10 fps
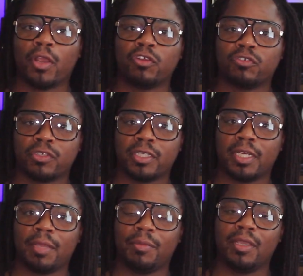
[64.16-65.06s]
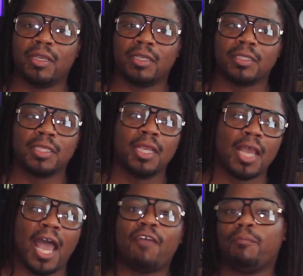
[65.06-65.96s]
records should sit at because
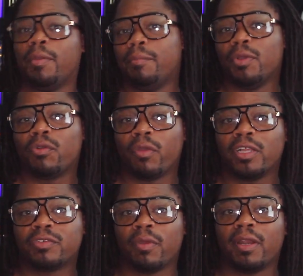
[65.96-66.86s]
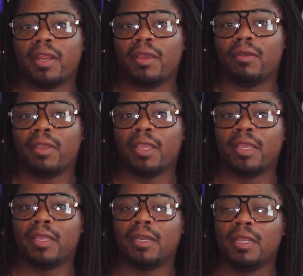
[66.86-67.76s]
I have them in milk crates right now
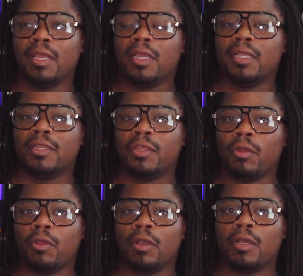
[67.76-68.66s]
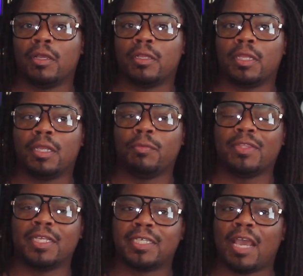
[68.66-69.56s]
and they're uh,
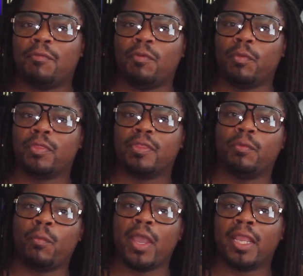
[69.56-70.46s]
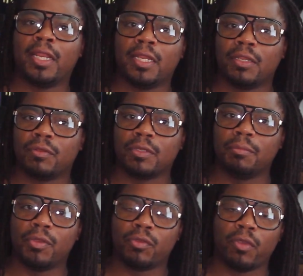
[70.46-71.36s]
within time but within weight, you know, the
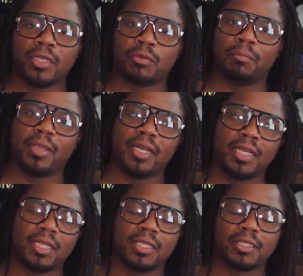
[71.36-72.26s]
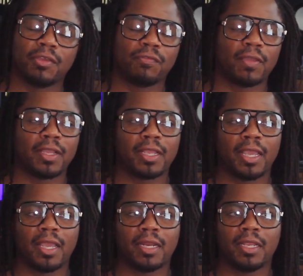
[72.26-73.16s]
milk crates are bending and stuff like
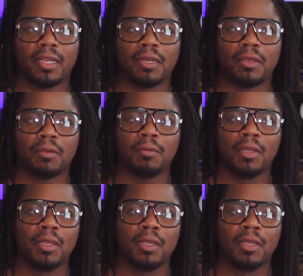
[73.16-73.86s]
that and um,